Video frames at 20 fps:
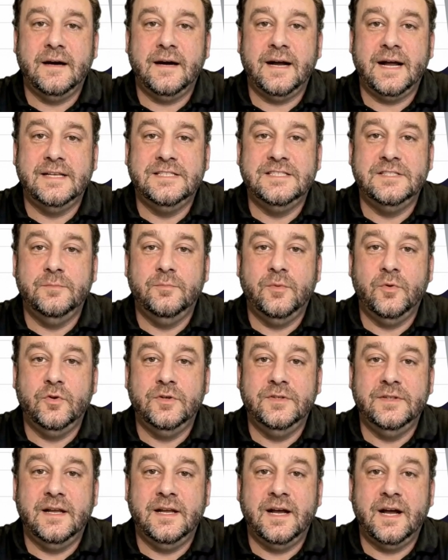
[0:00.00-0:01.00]
and
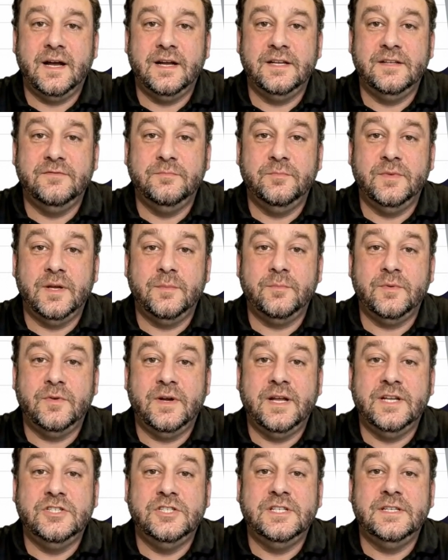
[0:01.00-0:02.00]
support the kind of
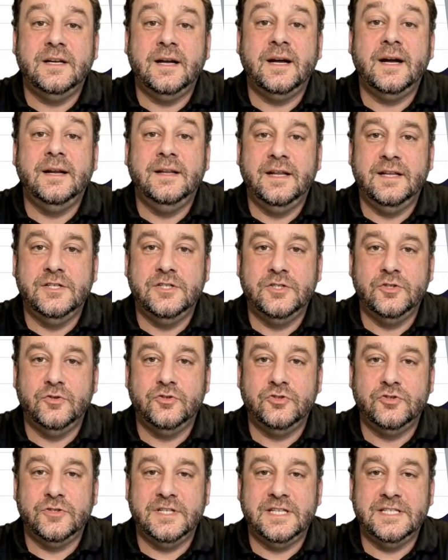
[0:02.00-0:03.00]
preparation that
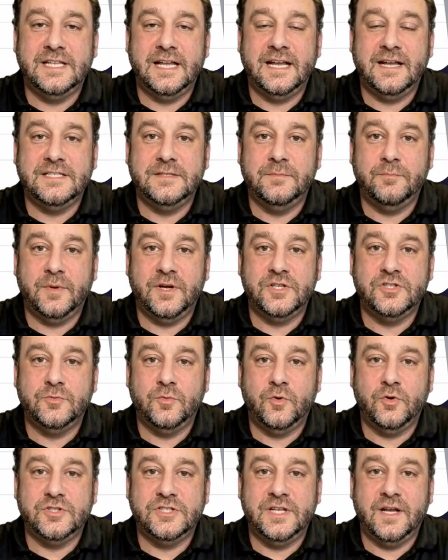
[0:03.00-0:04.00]
usually takes much
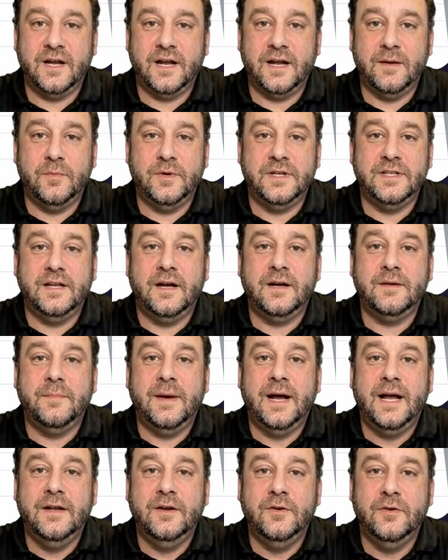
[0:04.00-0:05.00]
more time when done
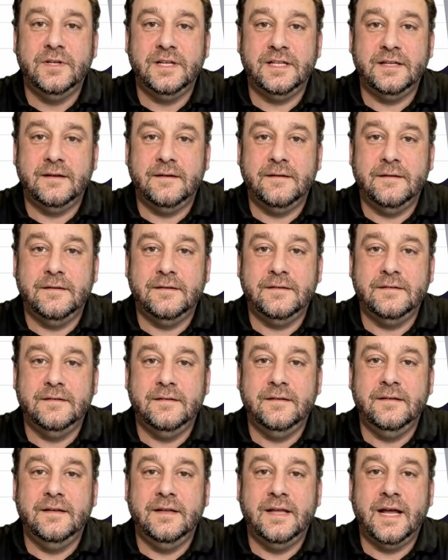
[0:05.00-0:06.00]
manually.
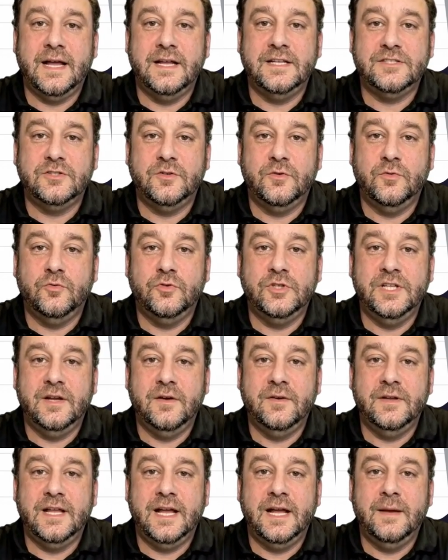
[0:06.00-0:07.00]
That is a
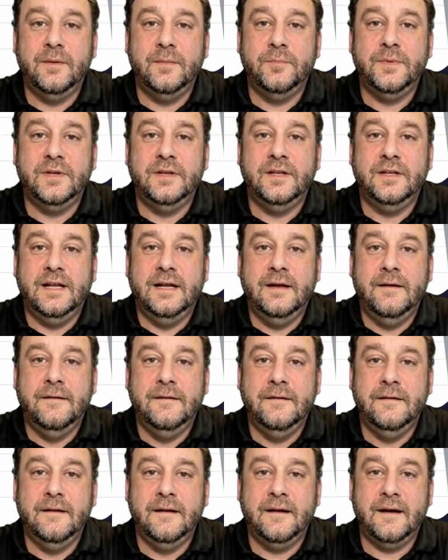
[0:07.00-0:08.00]
real capability.
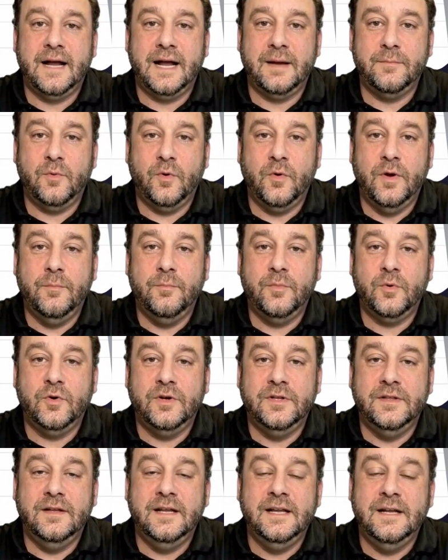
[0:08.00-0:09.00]
And more
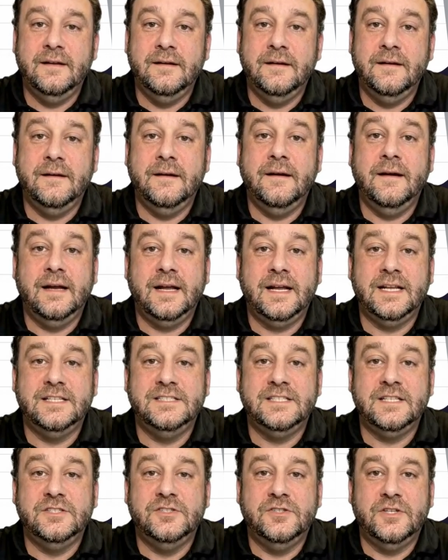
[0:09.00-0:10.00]
importantly, it is
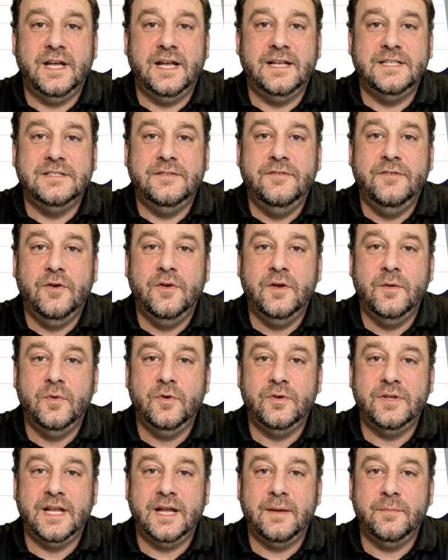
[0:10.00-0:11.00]
a
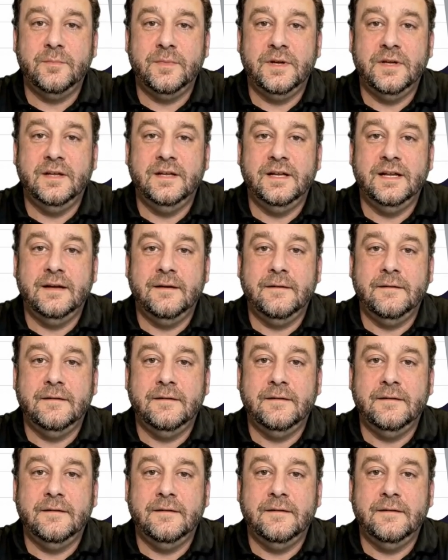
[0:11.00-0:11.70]
transferable capability.